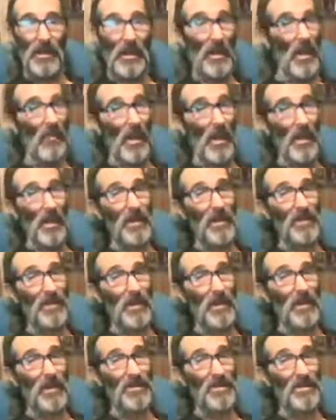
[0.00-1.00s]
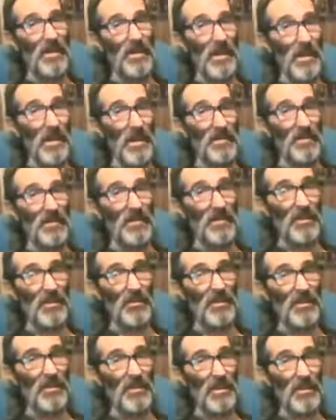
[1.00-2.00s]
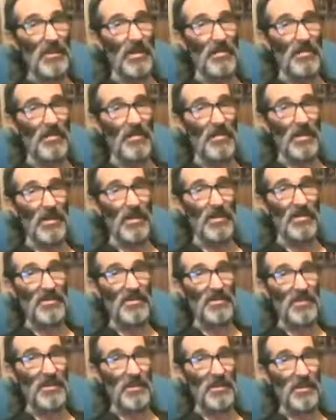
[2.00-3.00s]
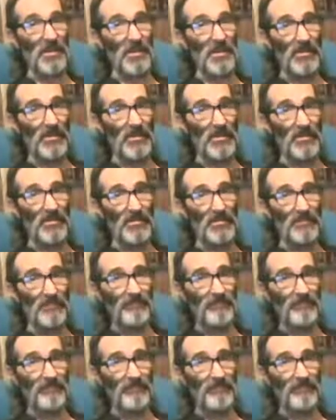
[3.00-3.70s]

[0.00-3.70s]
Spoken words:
And I'm not going to mention names. We'll just say it was mainstream news.